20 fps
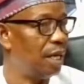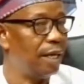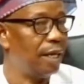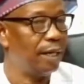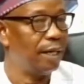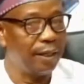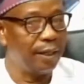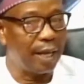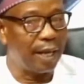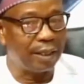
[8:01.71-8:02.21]

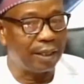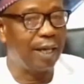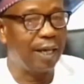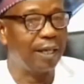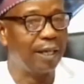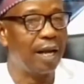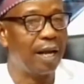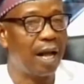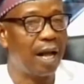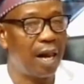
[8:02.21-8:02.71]
that
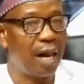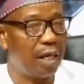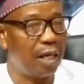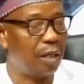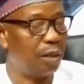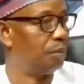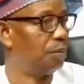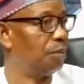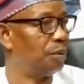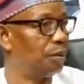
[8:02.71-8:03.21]
can
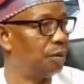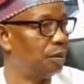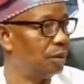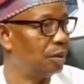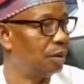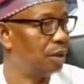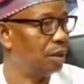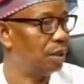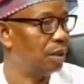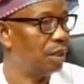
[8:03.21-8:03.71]
help
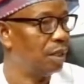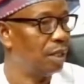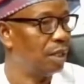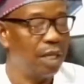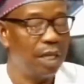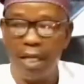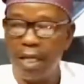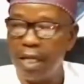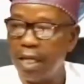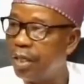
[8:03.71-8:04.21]

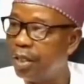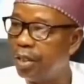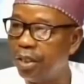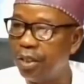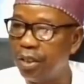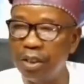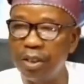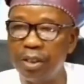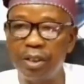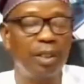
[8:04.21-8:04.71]
in
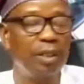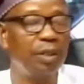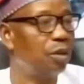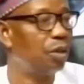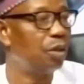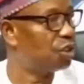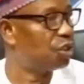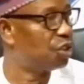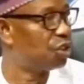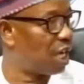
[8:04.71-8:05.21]
reducing
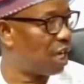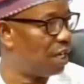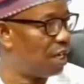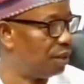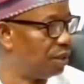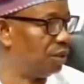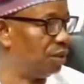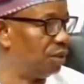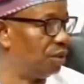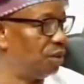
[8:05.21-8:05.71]
those
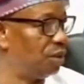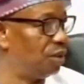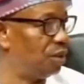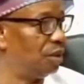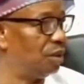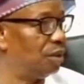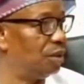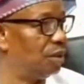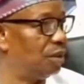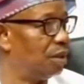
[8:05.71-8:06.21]
challenges
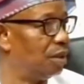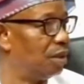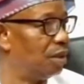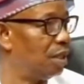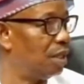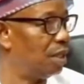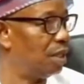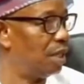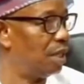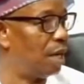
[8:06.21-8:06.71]

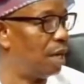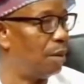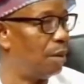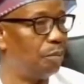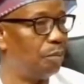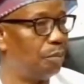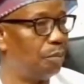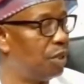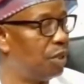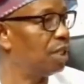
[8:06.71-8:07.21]
and
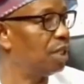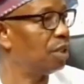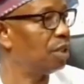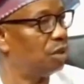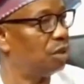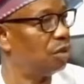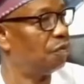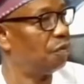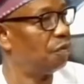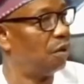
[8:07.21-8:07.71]
bringing to the
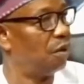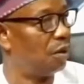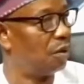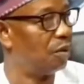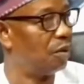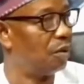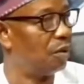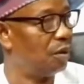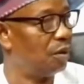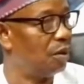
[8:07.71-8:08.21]
fore
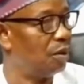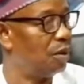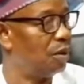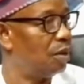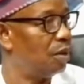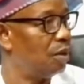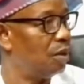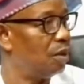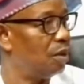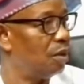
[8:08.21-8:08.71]

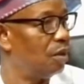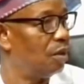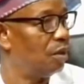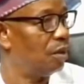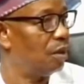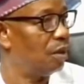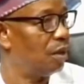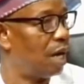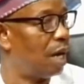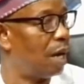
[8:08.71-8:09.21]

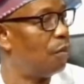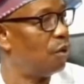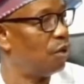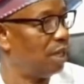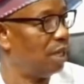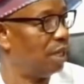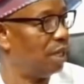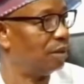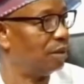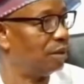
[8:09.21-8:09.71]

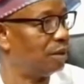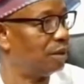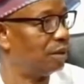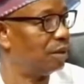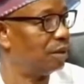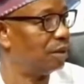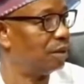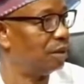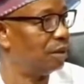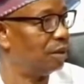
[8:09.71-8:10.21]
abundance
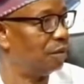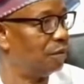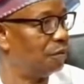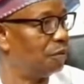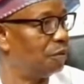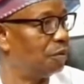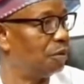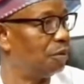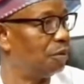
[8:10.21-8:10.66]
of food.